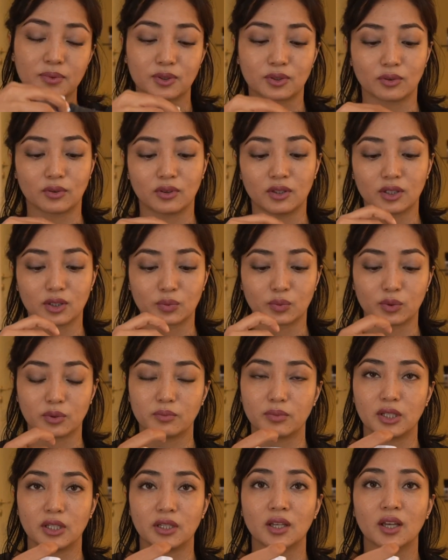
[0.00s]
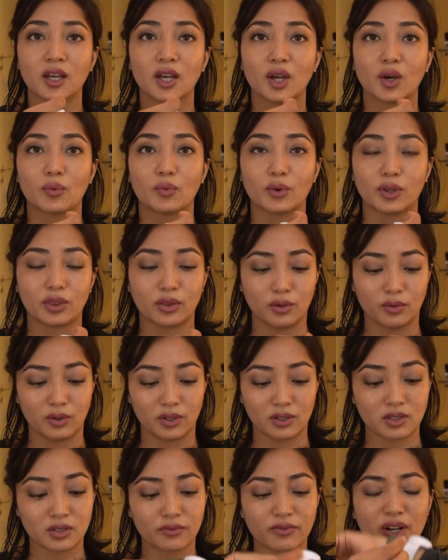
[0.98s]
So this would be with you.
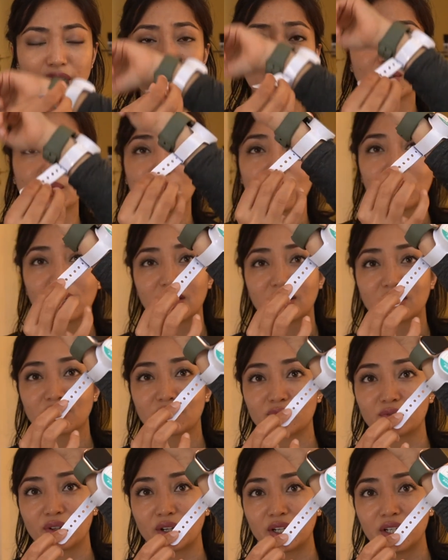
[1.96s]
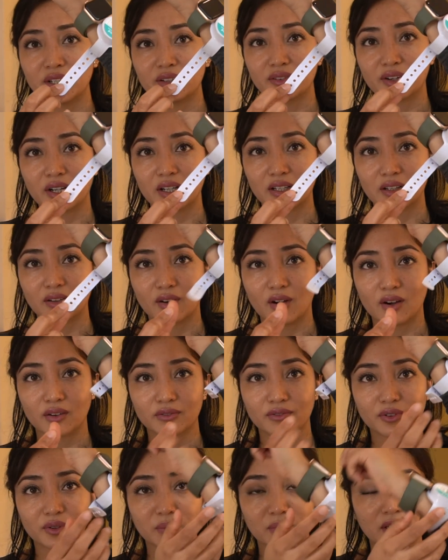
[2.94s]
It's very annoying. It's very, very long
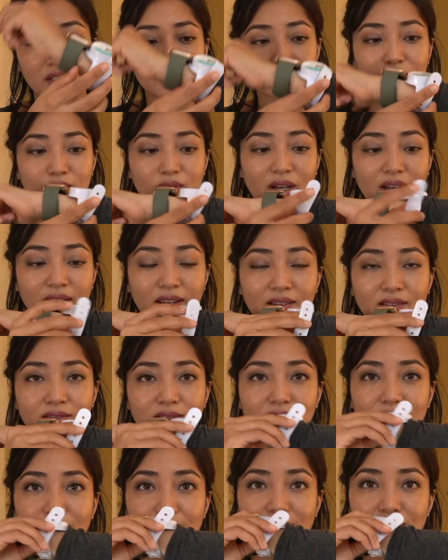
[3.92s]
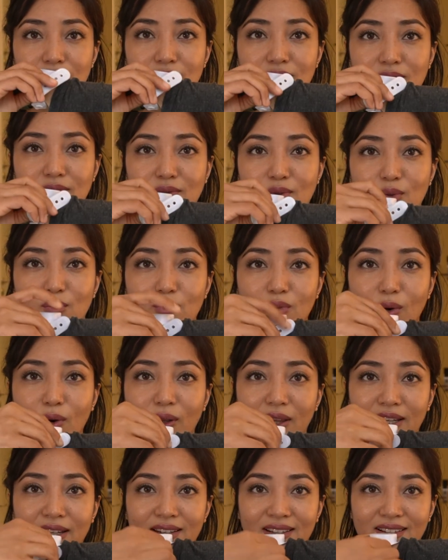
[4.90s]
for me, so I just
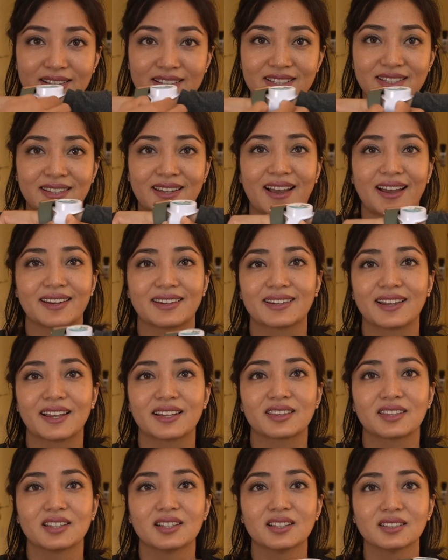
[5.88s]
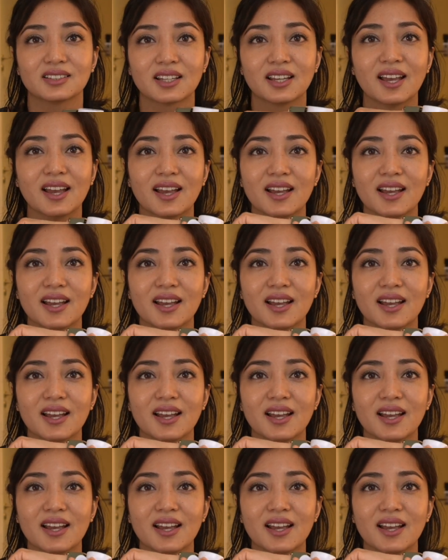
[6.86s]
roll it inside like this.